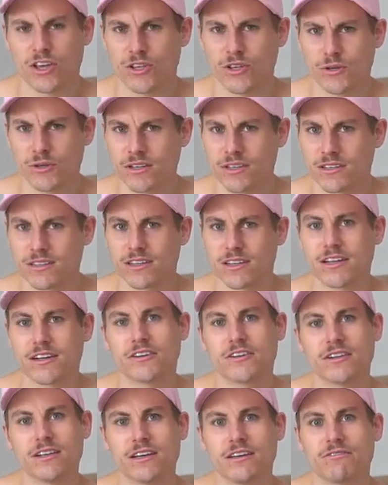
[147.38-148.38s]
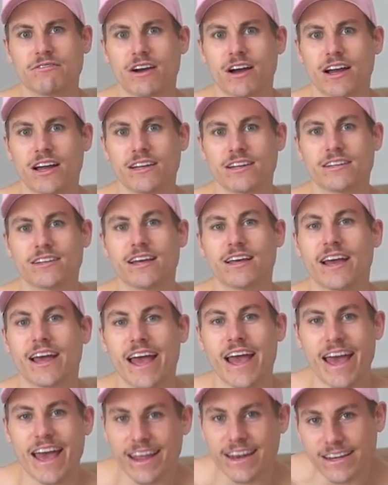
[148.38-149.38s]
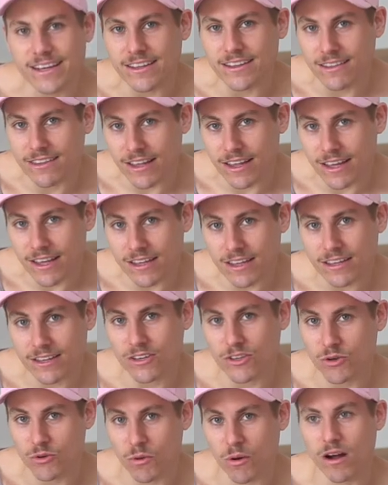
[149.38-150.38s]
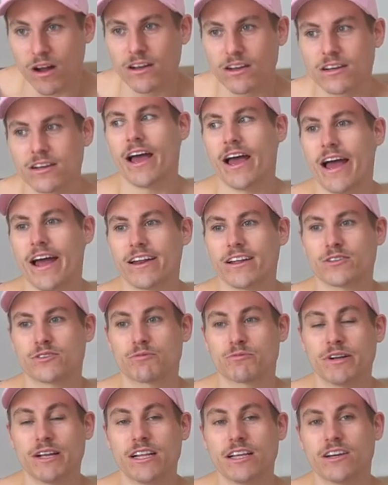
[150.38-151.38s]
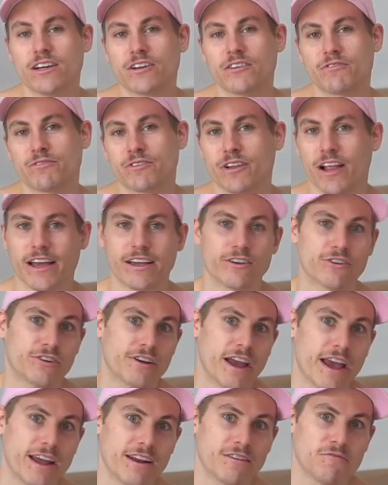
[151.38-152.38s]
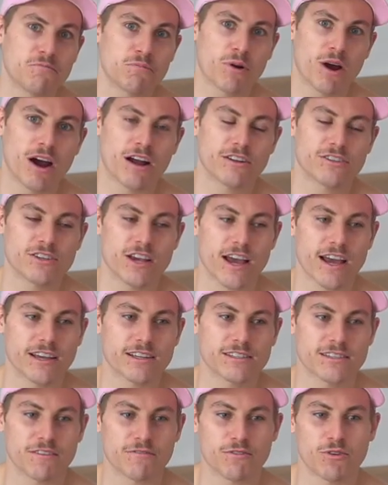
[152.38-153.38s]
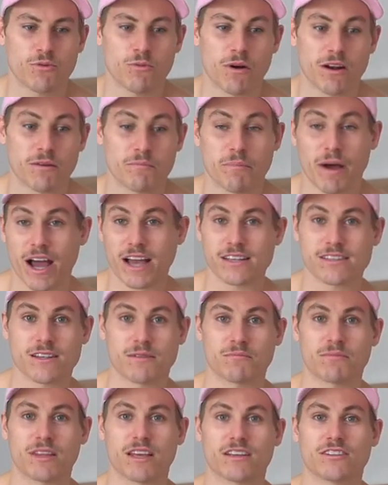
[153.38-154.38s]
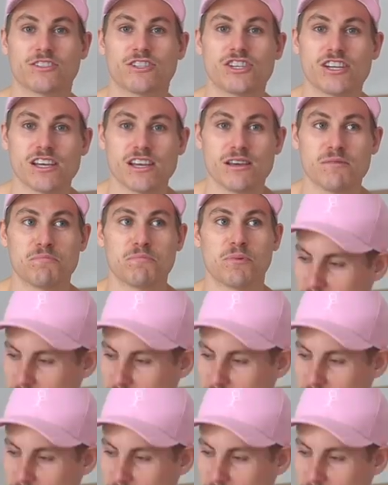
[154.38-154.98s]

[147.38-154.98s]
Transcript: You can literally find anything you want. And it's really good for like creative projects, if you want to buy something cheap.